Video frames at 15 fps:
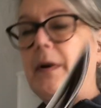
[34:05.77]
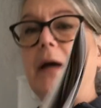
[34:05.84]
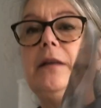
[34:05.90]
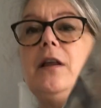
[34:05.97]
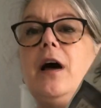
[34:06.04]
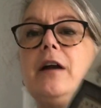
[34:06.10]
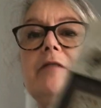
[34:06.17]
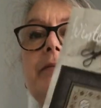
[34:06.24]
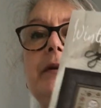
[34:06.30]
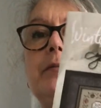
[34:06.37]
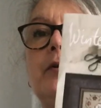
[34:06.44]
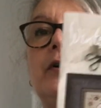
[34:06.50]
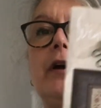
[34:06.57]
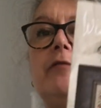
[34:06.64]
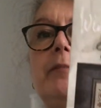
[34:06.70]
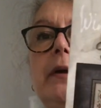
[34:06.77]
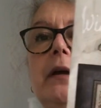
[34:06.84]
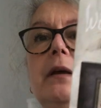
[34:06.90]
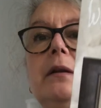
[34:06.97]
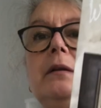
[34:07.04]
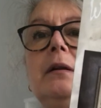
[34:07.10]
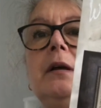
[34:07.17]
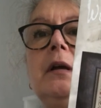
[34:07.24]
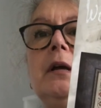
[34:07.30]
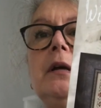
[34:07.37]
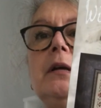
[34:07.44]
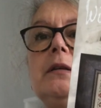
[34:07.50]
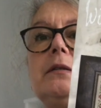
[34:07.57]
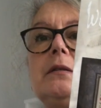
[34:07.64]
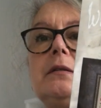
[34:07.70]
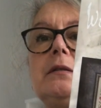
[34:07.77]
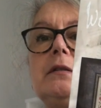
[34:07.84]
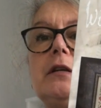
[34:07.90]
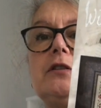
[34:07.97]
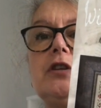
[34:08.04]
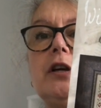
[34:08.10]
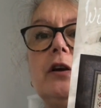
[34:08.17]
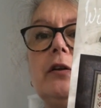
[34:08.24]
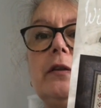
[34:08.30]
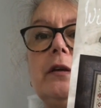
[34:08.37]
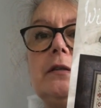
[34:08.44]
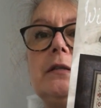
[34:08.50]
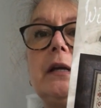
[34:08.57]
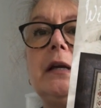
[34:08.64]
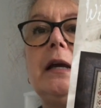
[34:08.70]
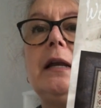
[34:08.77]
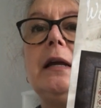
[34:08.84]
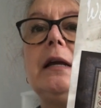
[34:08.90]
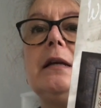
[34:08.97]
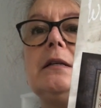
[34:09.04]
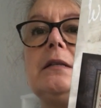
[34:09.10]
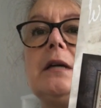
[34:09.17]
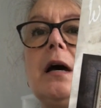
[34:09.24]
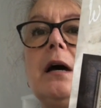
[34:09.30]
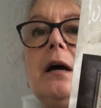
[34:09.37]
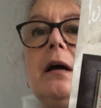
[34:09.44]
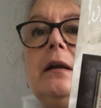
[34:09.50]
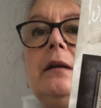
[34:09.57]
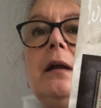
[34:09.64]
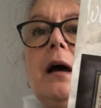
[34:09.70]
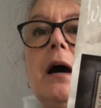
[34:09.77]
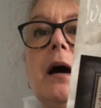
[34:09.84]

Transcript: A lot of people have been stitching on this and getting it done.